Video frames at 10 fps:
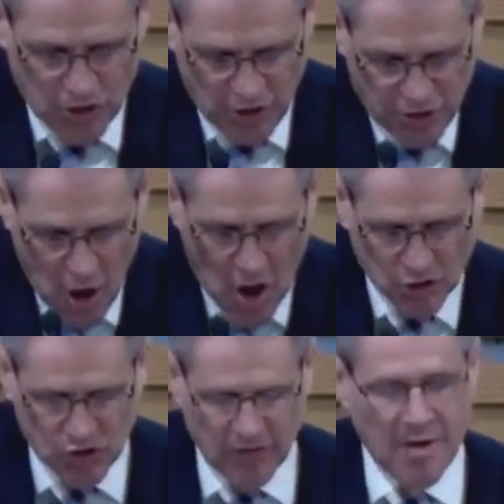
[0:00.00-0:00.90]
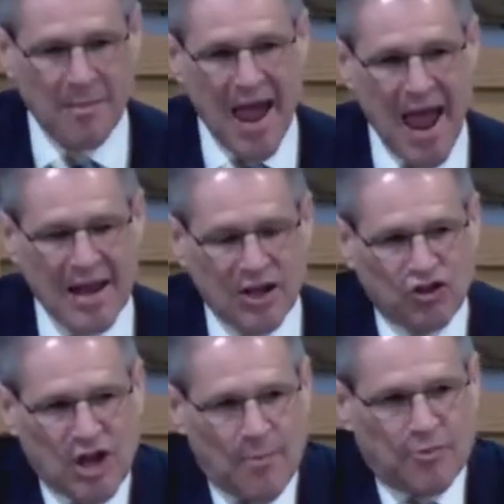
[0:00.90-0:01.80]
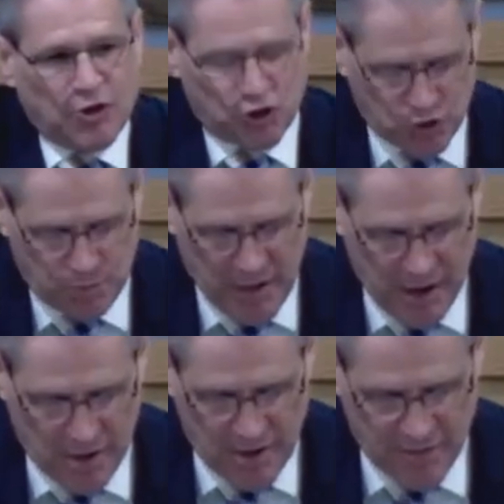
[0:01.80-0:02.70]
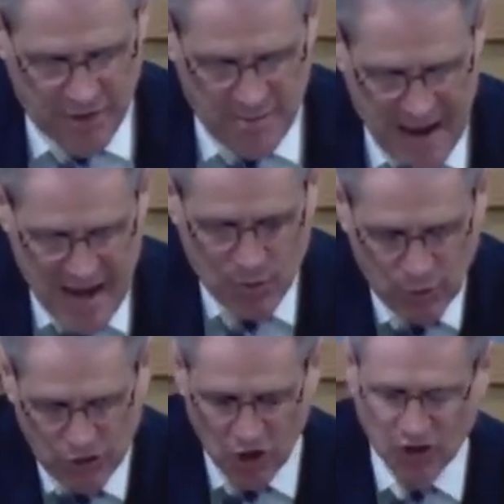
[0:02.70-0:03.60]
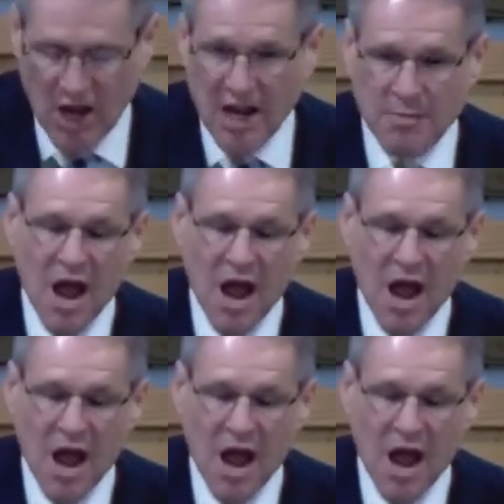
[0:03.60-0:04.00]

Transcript: thoughts of a man except the spirit of the man which is in him.